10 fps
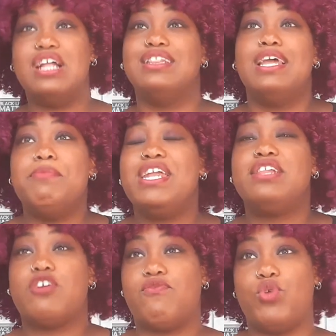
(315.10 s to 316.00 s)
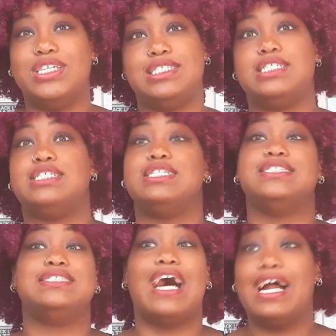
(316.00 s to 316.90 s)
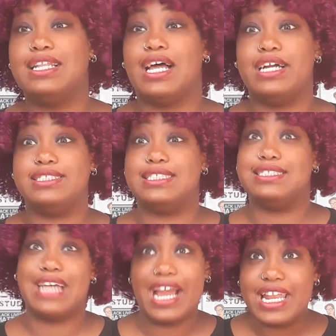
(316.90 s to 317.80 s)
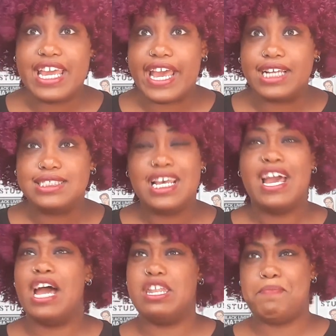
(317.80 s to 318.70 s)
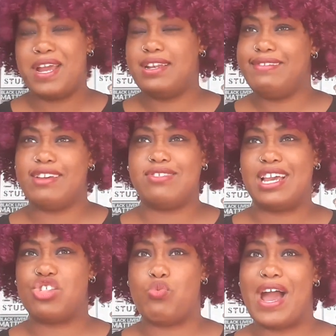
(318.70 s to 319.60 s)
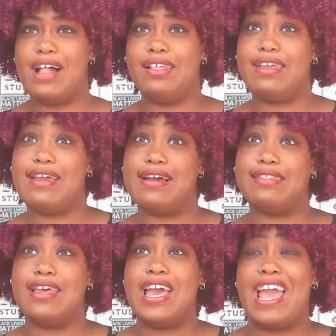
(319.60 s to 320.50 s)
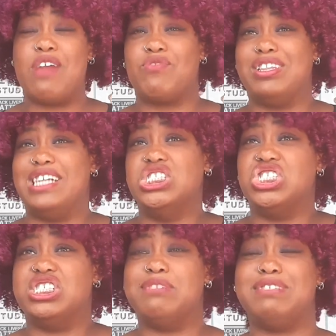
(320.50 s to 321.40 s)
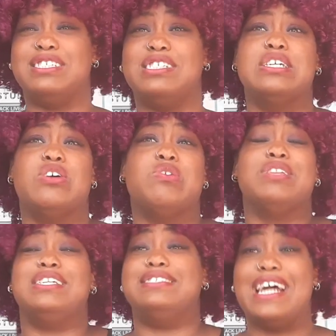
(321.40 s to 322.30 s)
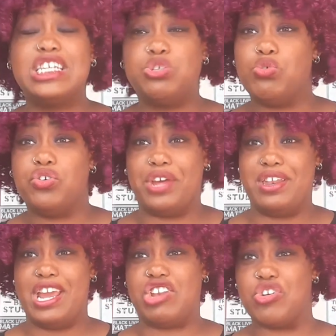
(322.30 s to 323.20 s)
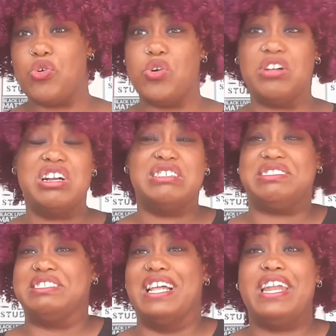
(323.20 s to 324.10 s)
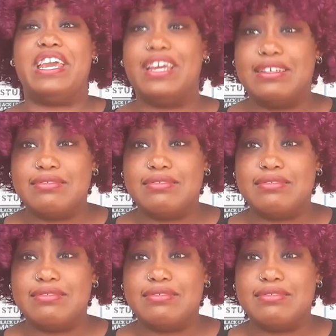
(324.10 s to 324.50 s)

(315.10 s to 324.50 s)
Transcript: limiting their voices to the sidelines as sidekicks, and depicting their sexuality and relationships as only sexual in nature or slutty.